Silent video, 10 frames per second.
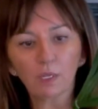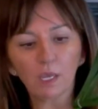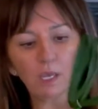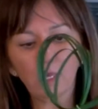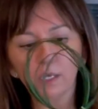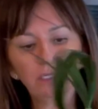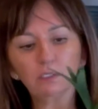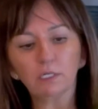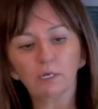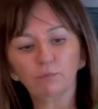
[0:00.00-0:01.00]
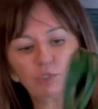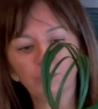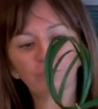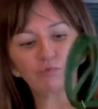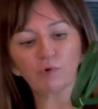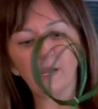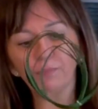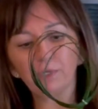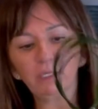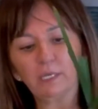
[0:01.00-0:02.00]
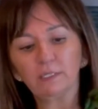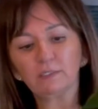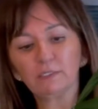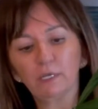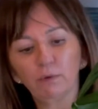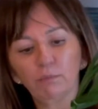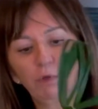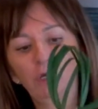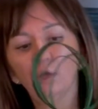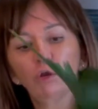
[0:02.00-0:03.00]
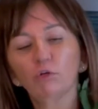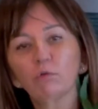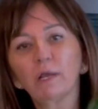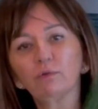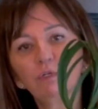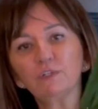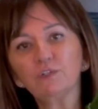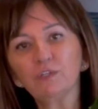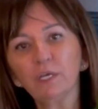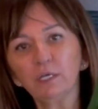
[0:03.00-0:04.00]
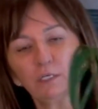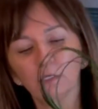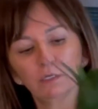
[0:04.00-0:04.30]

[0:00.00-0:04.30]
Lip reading: And I'm just wrapping that stem around the stick.